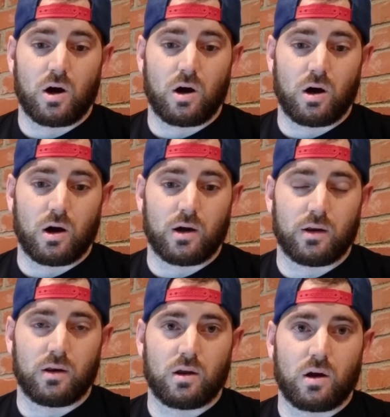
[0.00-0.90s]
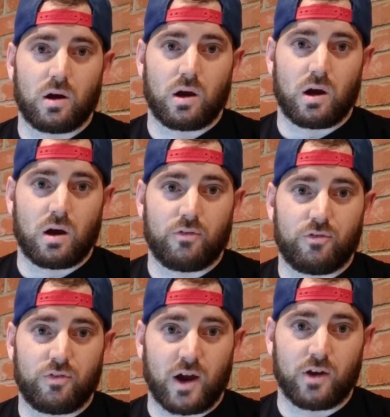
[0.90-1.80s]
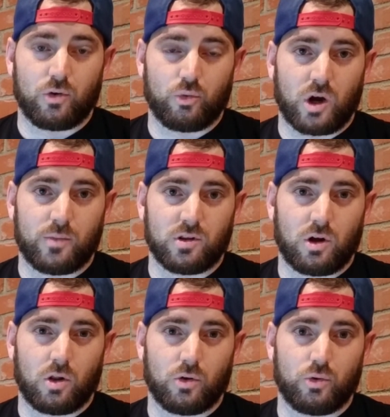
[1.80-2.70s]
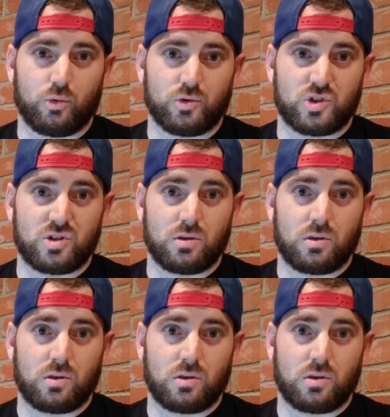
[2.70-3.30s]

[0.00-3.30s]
on a fighter in Robbie Lawler who's